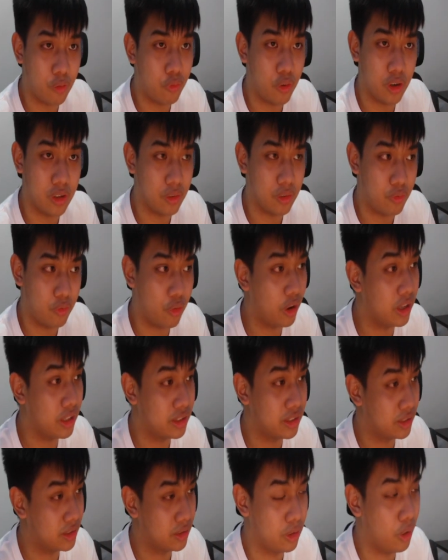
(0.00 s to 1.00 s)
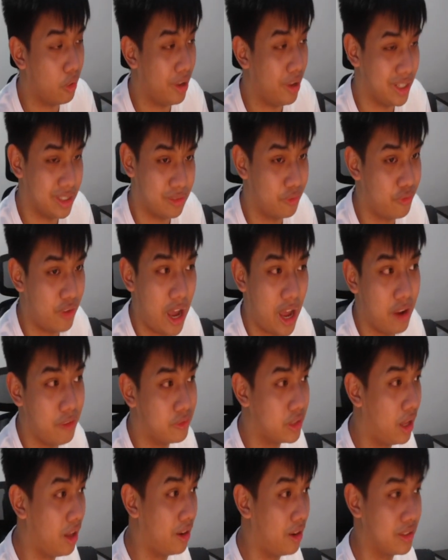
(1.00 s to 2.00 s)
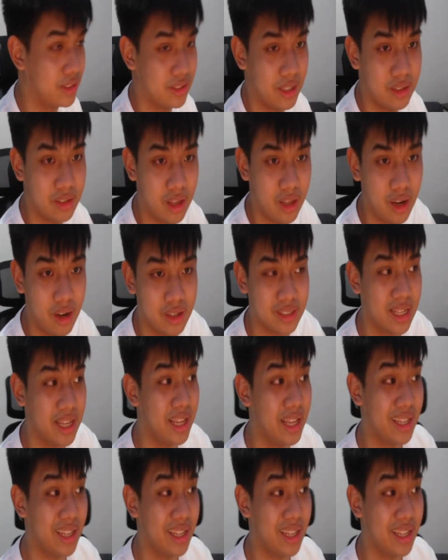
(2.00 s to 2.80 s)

for as low as $5, $10.